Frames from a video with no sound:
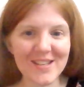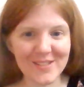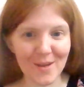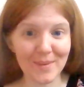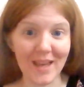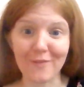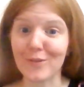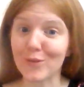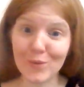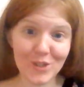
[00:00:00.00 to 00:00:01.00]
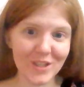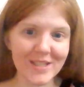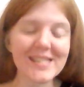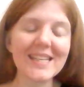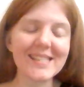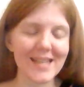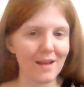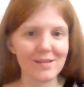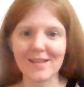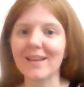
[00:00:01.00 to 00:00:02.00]
coming after and two g's, it
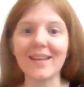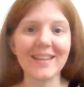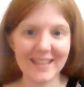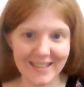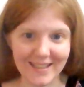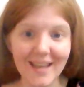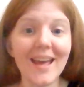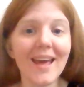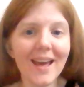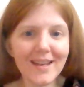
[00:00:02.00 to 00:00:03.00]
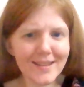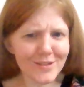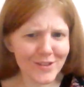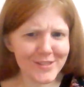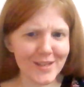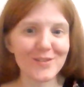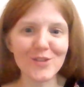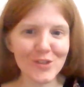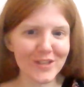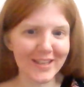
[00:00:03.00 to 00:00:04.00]
sounds like an e. And it actually sounds
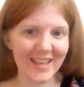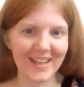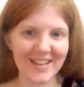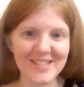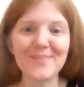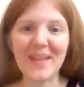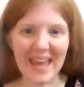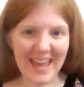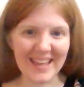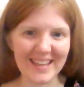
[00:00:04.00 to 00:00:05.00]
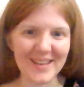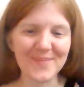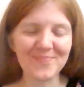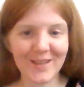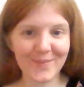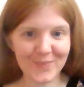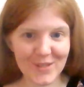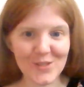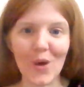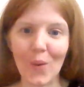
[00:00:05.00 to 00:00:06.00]
just like English. Egg.
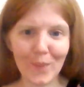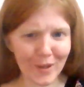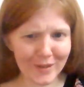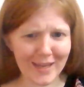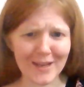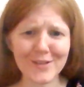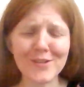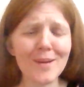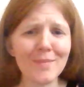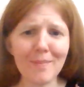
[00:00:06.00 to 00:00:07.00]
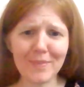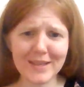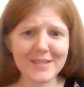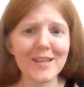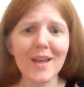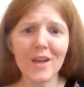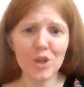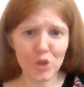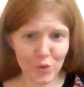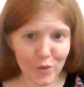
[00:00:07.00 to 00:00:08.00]
So, again, sum up this
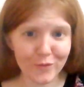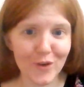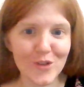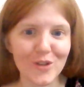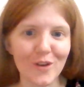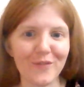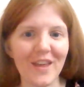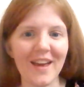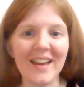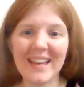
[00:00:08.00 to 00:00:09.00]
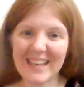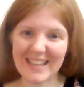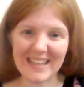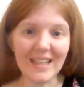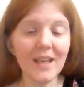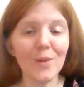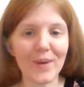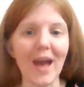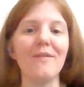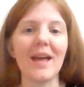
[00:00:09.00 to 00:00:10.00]
short version of the e. We
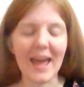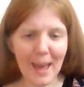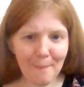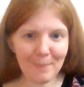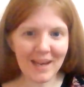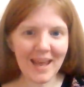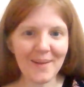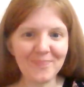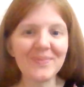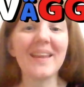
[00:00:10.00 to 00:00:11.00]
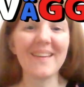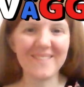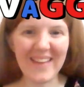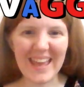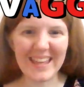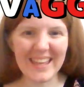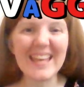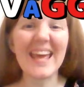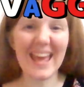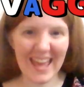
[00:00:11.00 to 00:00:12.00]
have äpple, vägg,
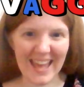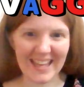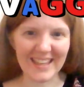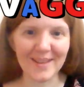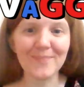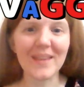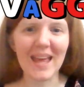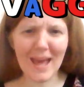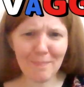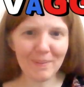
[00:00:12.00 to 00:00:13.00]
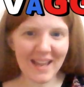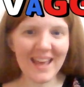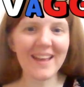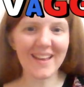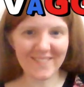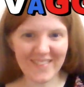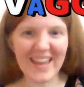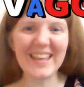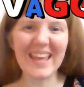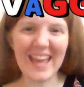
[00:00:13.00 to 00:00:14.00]
ägg. Äpple,
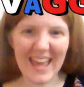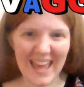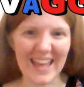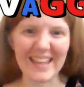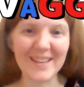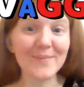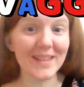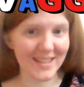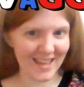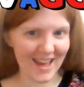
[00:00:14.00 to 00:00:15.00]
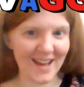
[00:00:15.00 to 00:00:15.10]
vägg, ägg. Yeah.